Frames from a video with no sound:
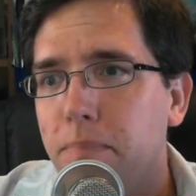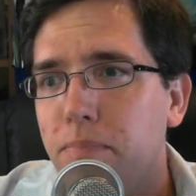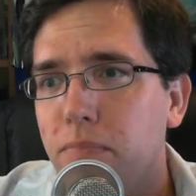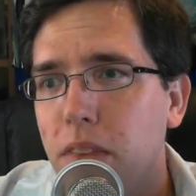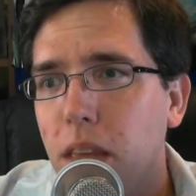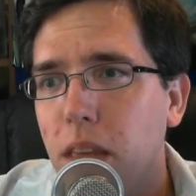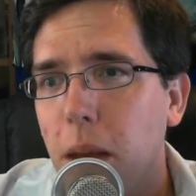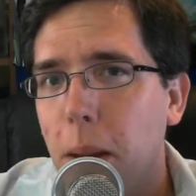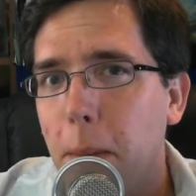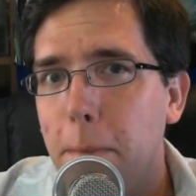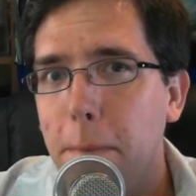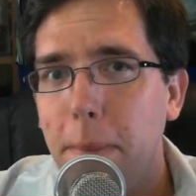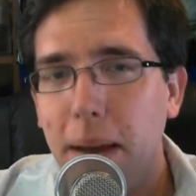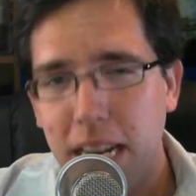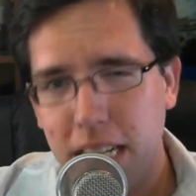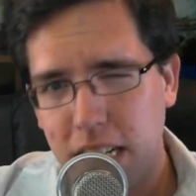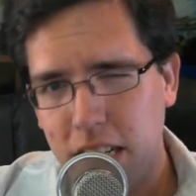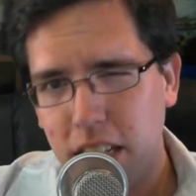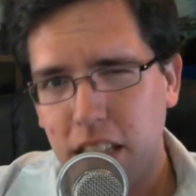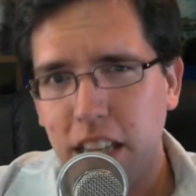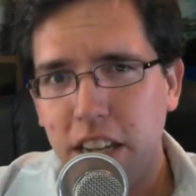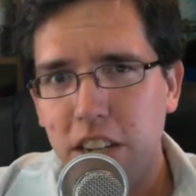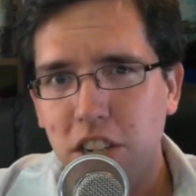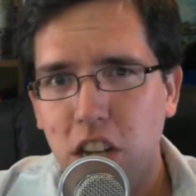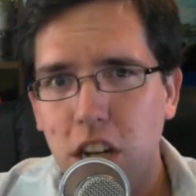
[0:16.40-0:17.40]

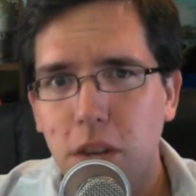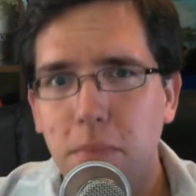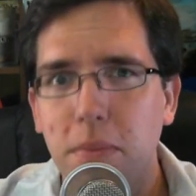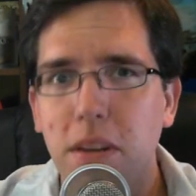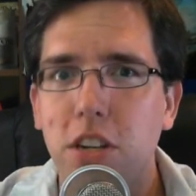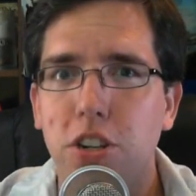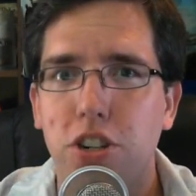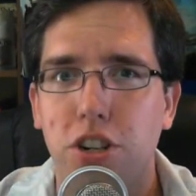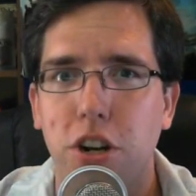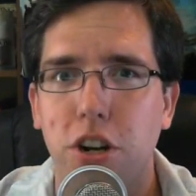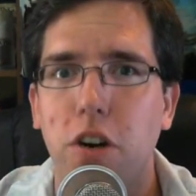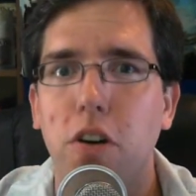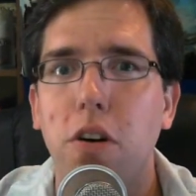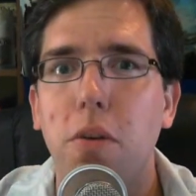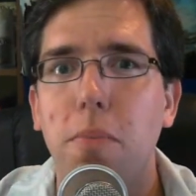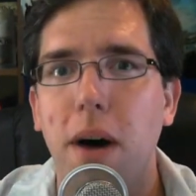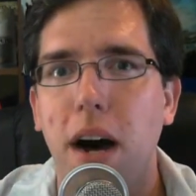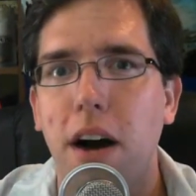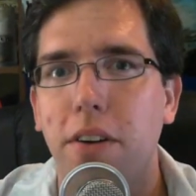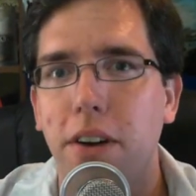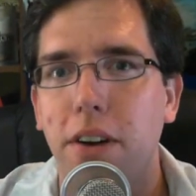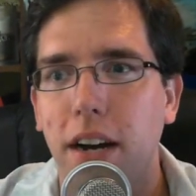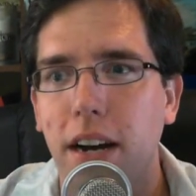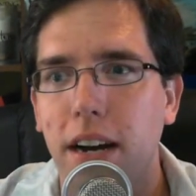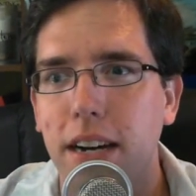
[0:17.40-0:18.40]
Basically, it's going to be a show
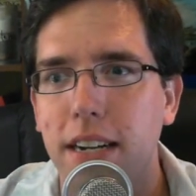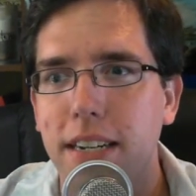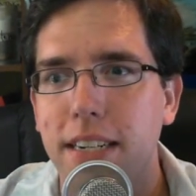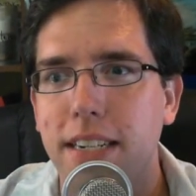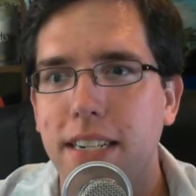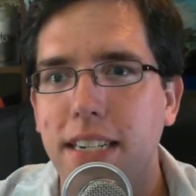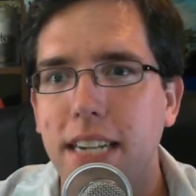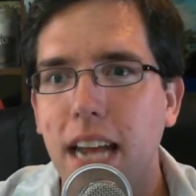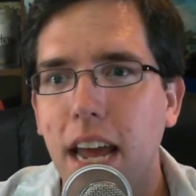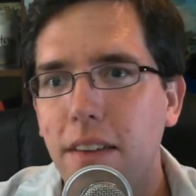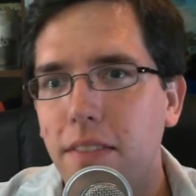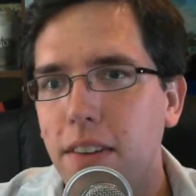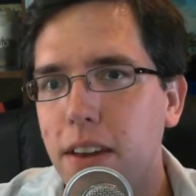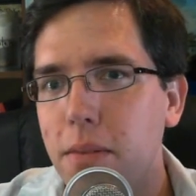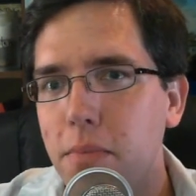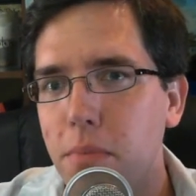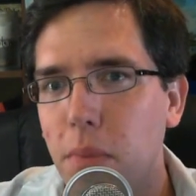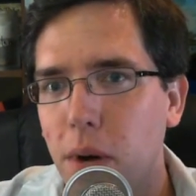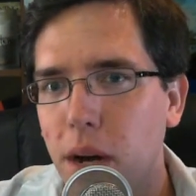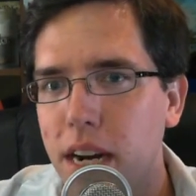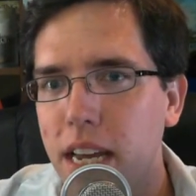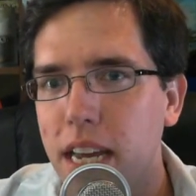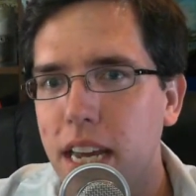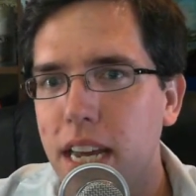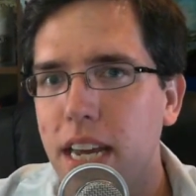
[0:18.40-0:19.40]
about saving
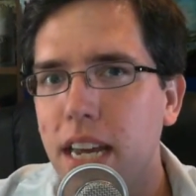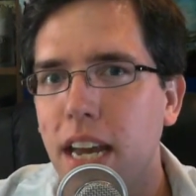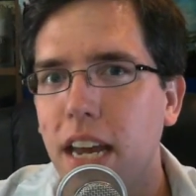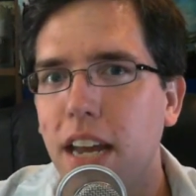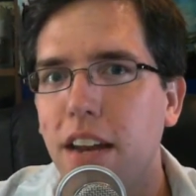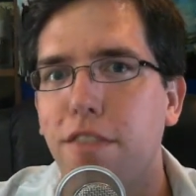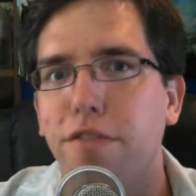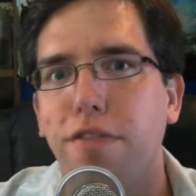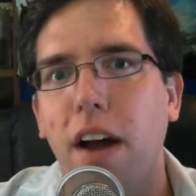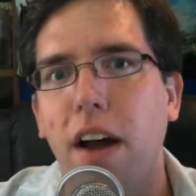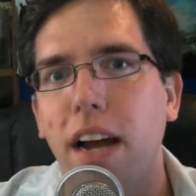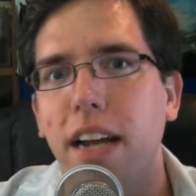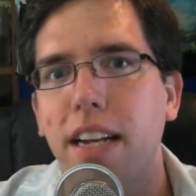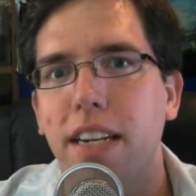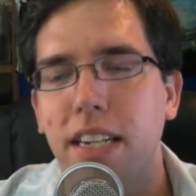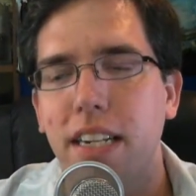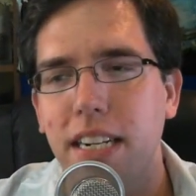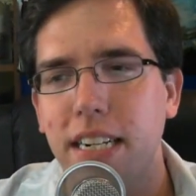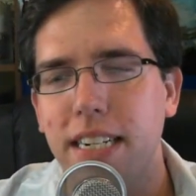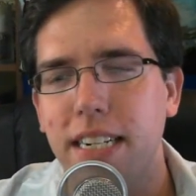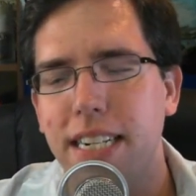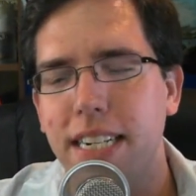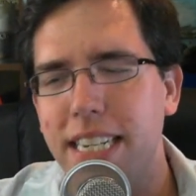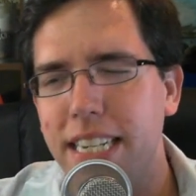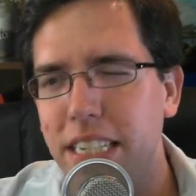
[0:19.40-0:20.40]
money and finding
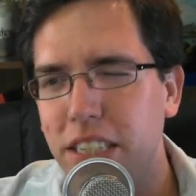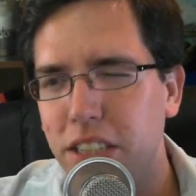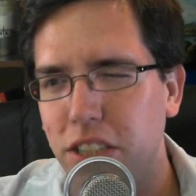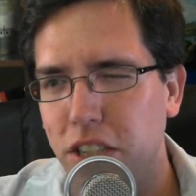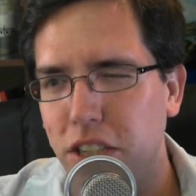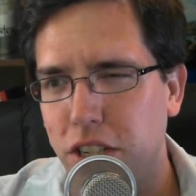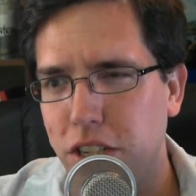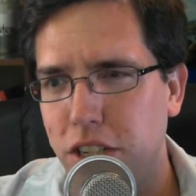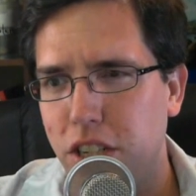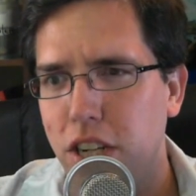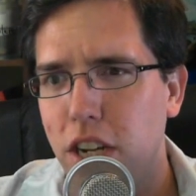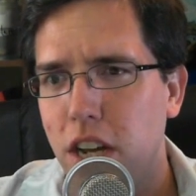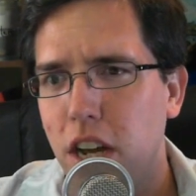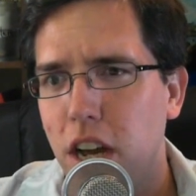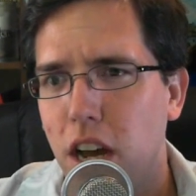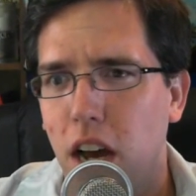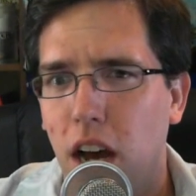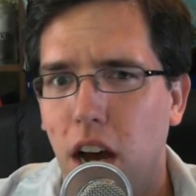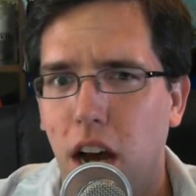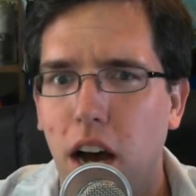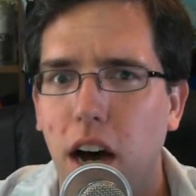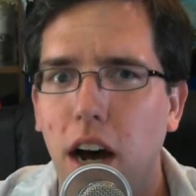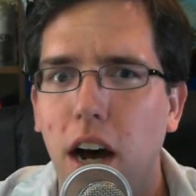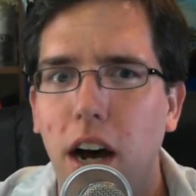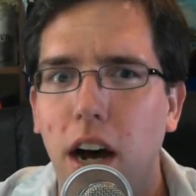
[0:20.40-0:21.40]
deals
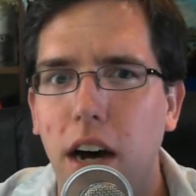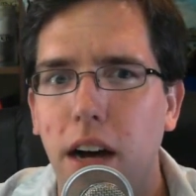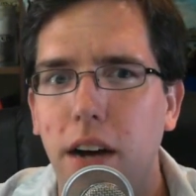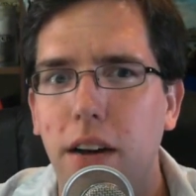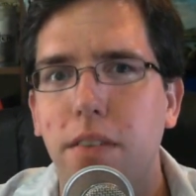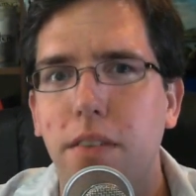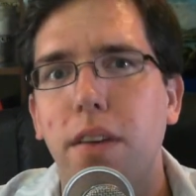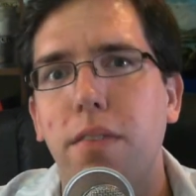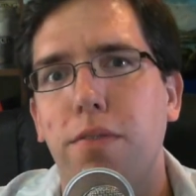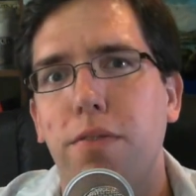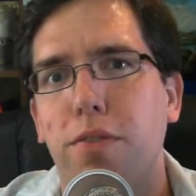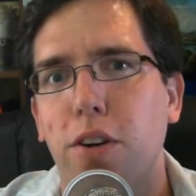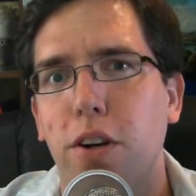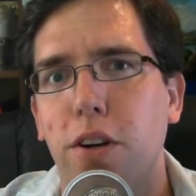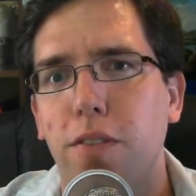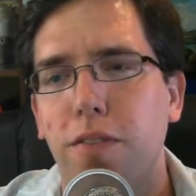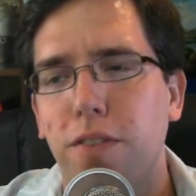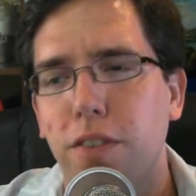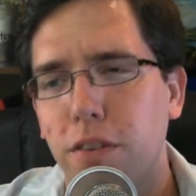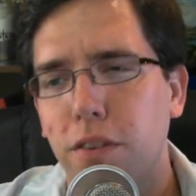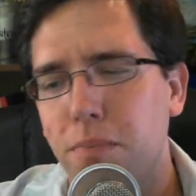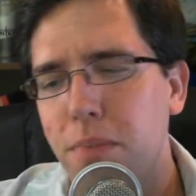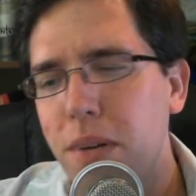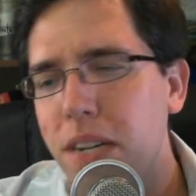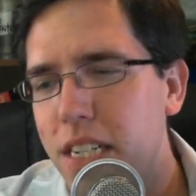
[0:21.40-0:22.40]
for
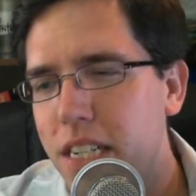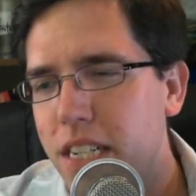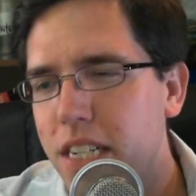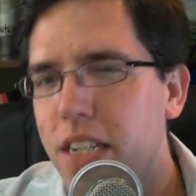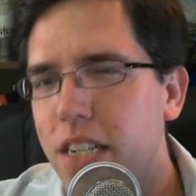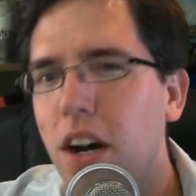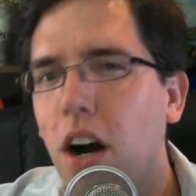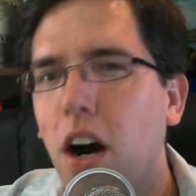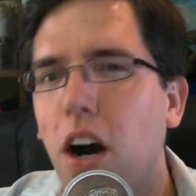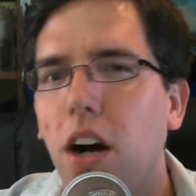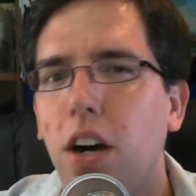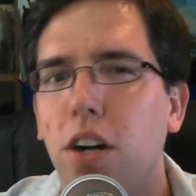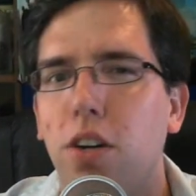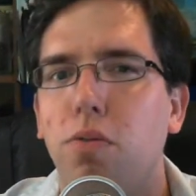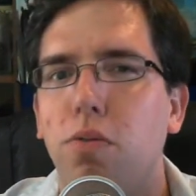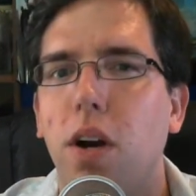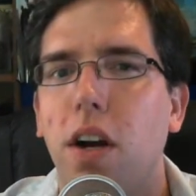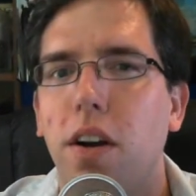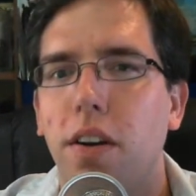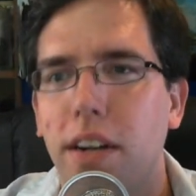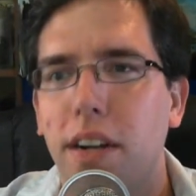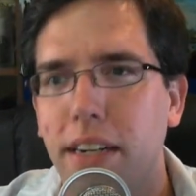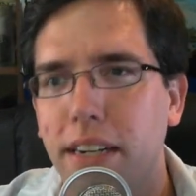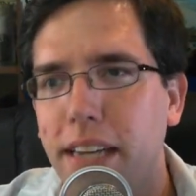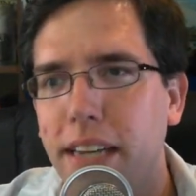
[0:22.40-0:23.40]
PC hardware
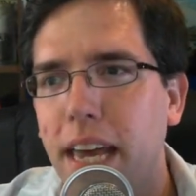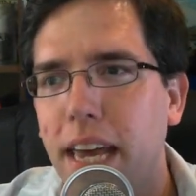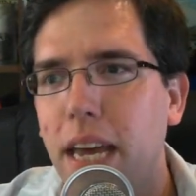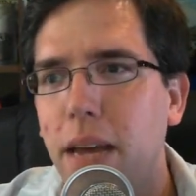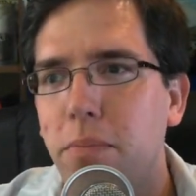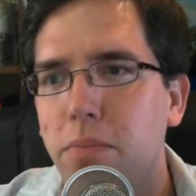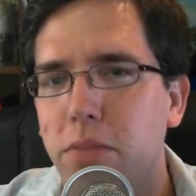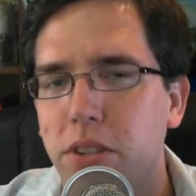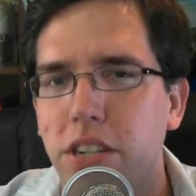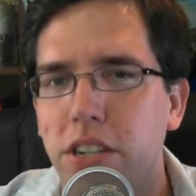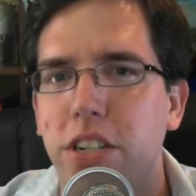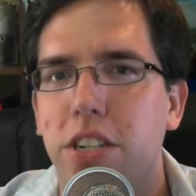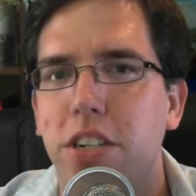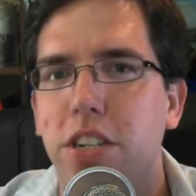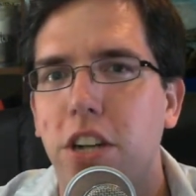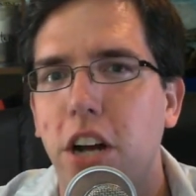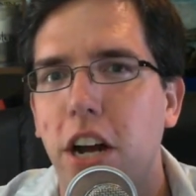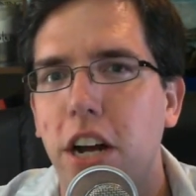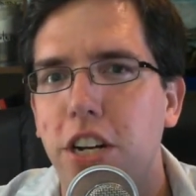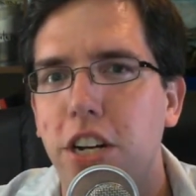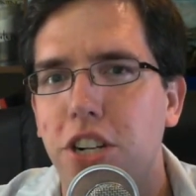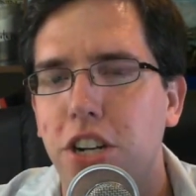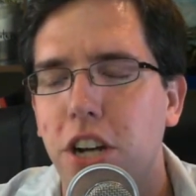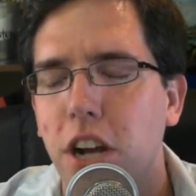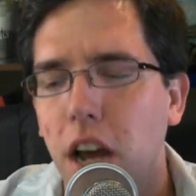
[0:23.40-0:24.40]
and games and
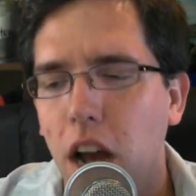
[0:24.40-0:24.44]
such.